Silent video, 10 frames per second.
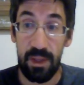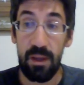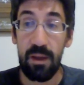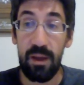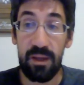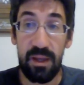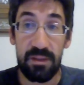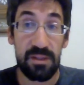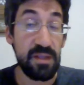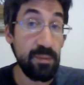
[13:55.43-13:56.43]
Again, the
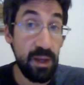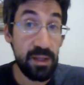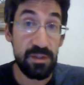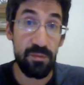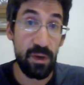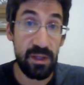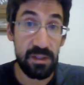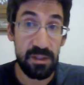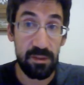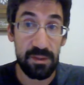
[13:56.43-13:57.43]
same kinds of writing
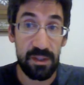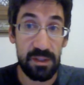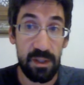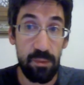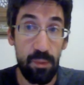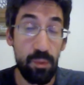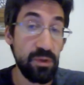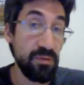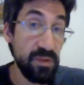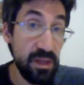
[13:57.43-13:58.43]
skills that someone would
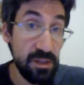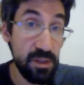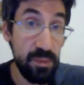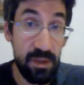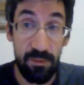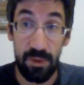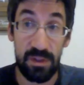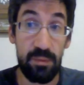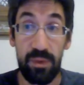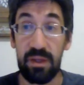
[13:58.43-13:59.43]
have needed to be, for
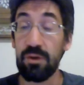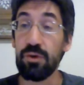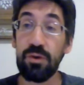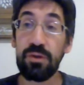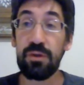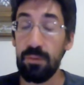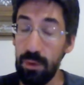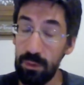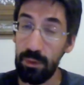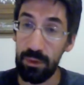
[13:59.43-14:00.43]
example, a good, quote
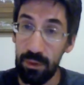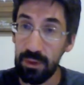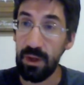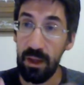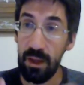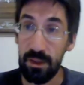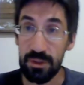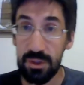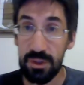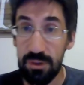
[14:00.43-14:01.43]
unquote, good college
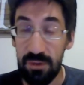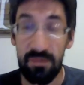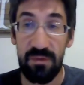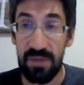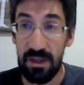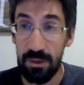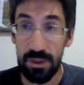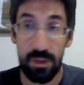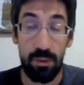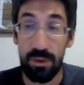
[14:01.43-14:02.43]
student 50 years ago
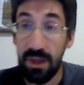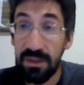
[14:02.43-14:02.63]
are not the same